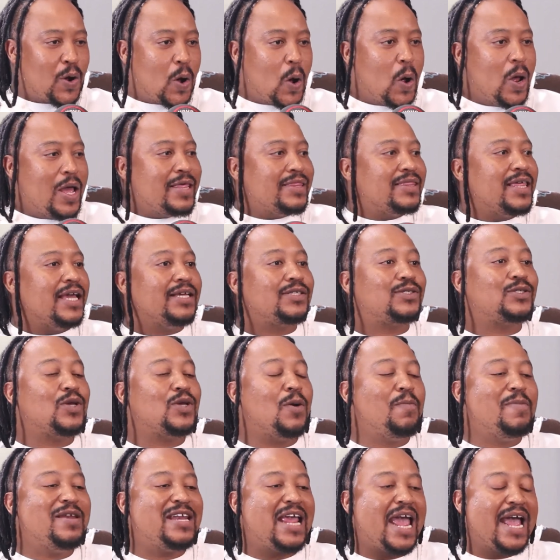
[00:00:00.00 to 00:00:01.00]
There's so
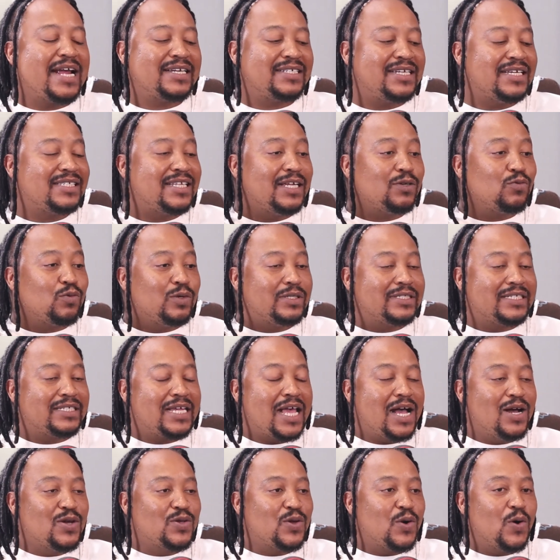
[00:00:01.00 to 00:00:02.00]
many actors that will
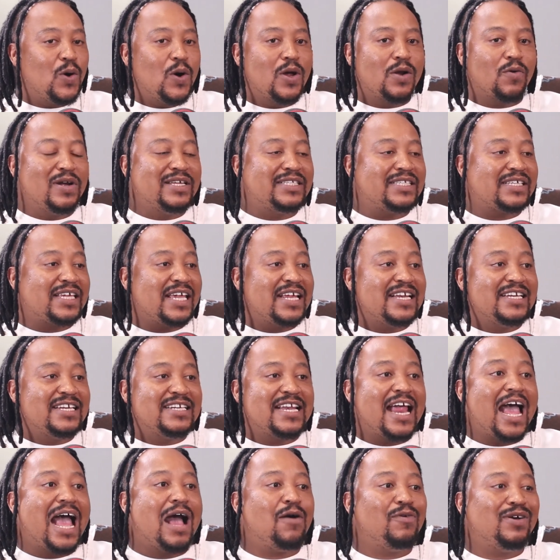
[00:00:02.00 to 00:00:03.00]
tell you,
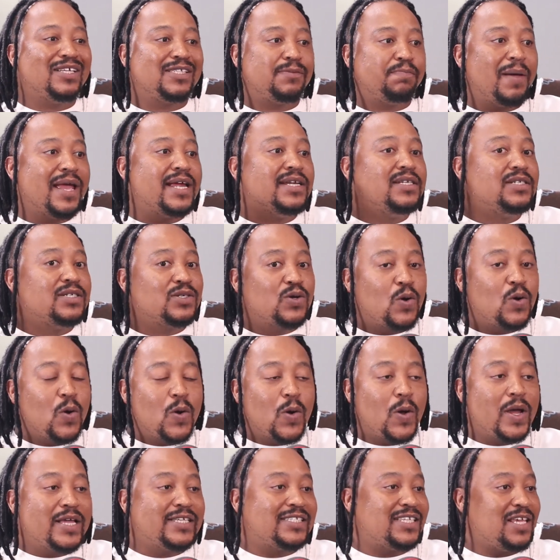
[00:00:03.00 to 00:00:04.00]
now I was banned
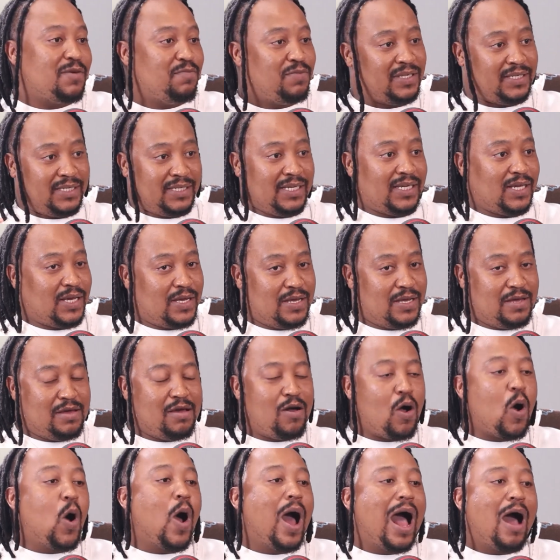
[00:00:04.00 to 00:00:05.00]
go SABC,
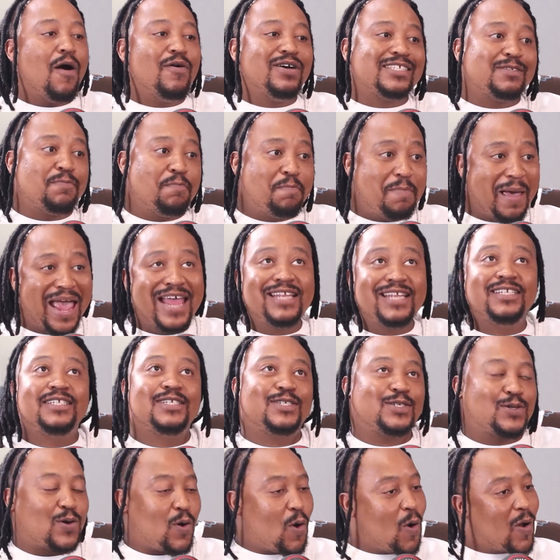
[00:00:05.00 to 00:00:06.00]
or I was
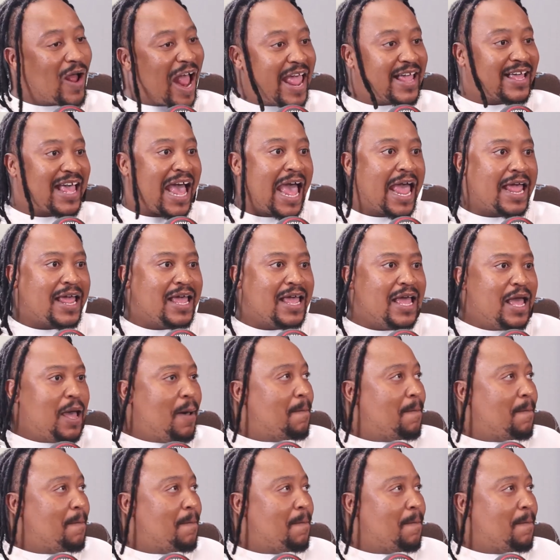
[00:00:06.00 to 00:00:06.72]
banned go Kai.